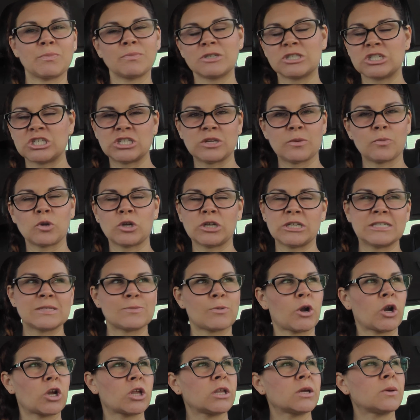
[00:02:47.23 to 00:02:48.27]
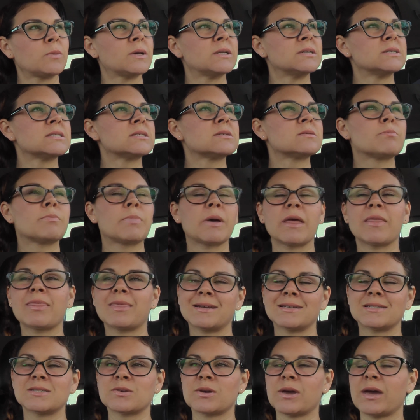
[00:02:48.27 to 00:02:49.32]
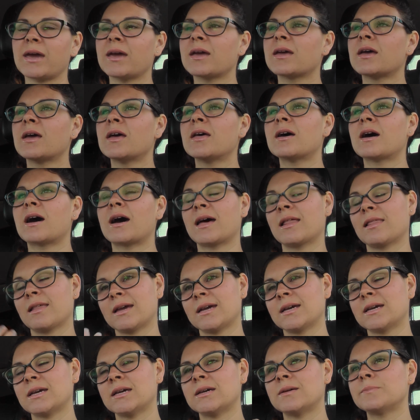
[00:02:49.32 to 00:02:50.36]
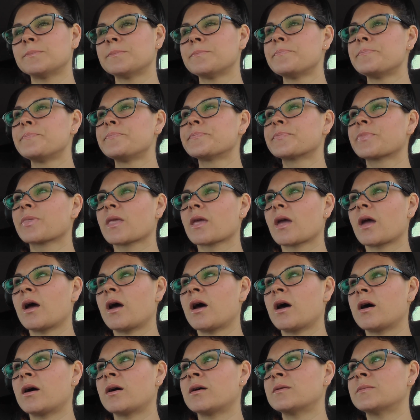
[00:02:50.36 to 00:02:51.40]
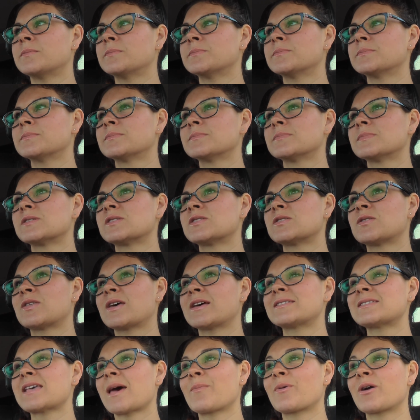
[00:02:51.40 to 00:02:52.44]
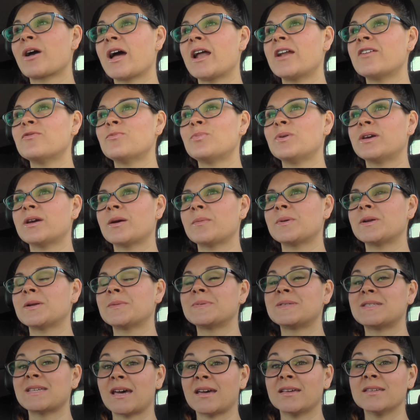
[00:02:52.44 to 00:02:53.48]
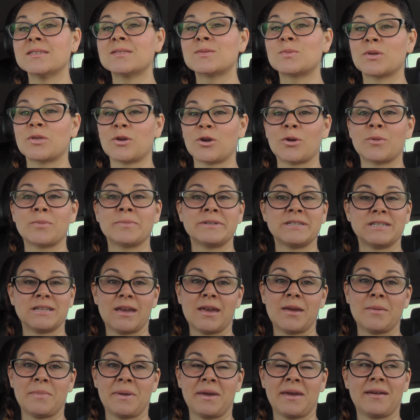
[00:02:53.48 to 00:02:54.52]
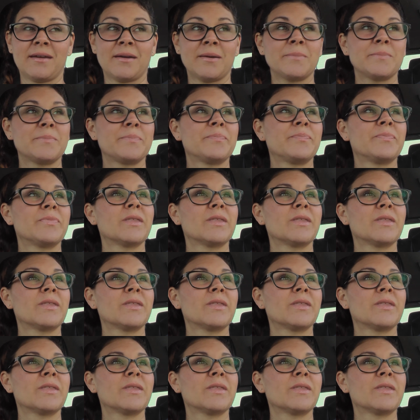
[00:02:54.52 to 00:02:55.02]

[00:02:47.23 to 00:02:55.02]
shimmery, sparkly ones, but that's okay. I like it. Um, so that's I'm kind of becoming obsessed with Urban Decay makeup.